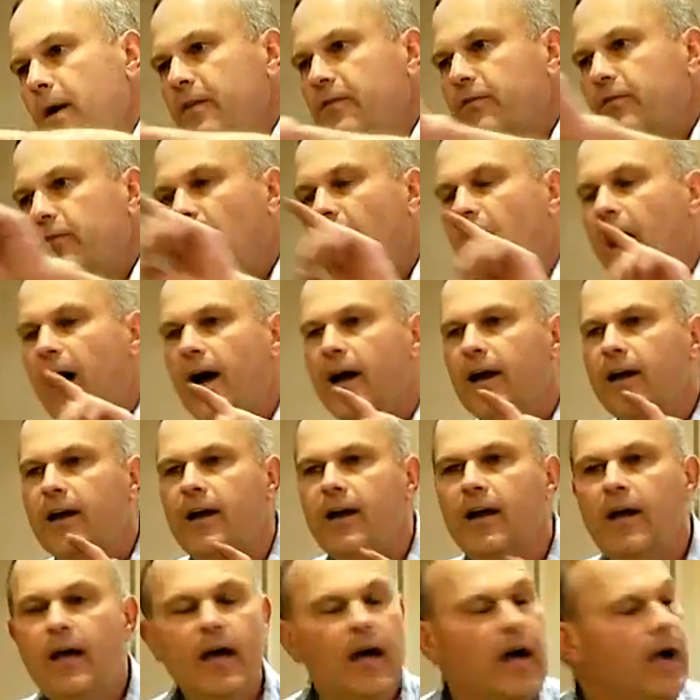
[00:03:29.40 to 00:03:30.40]
flock
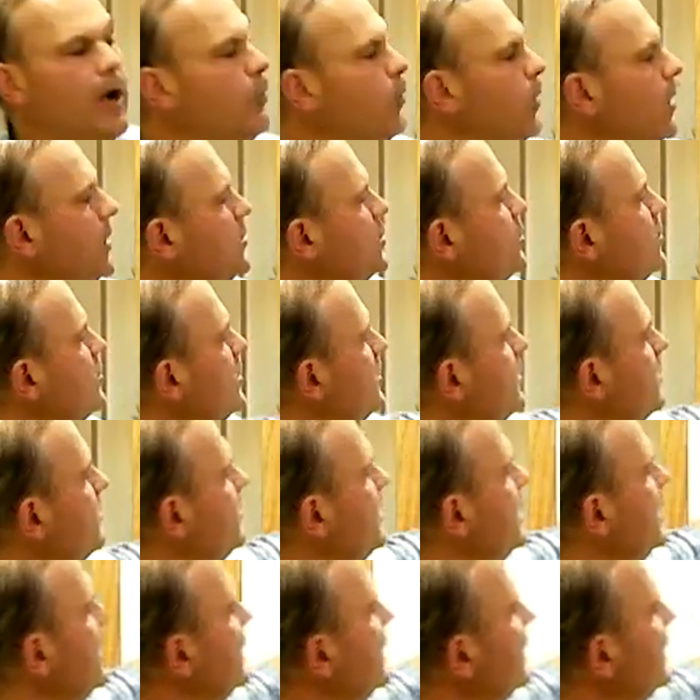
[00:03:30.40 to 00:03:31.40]
I want you to
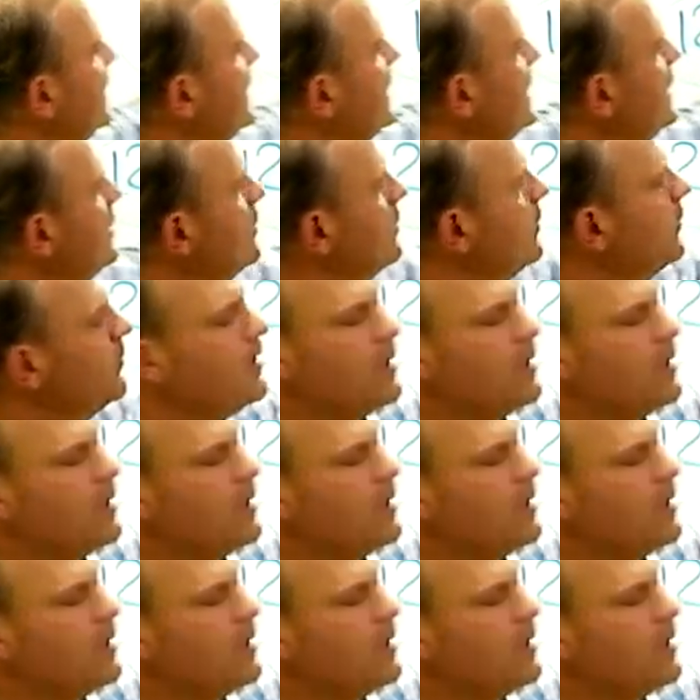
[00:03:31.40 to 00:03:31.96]
be the leader of the